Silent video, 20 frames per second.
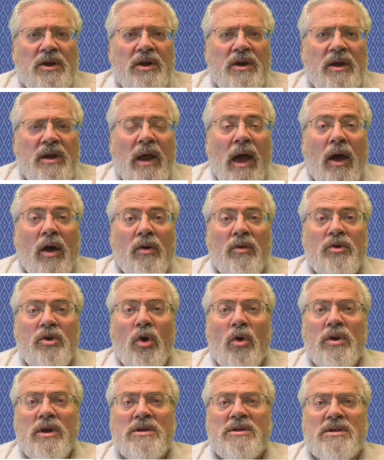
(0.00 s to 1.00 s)
Now,
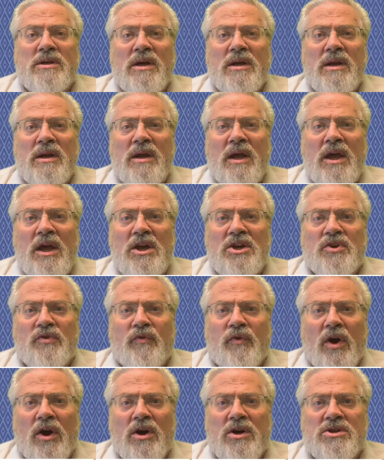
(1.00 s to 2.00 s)
notice that each
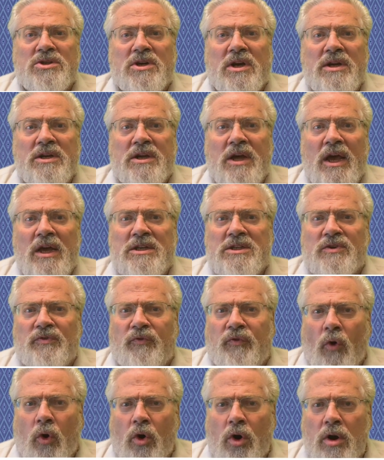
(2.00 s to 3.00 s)
verse contains
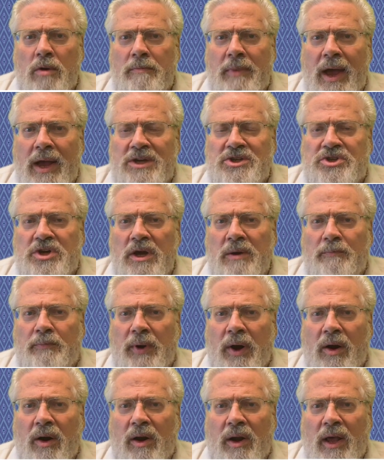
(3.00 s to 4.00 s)
4 matching
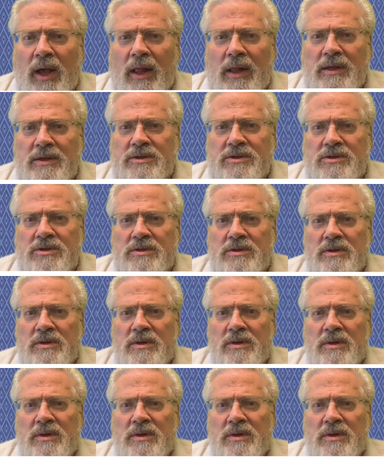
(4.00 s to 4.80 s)
parallels: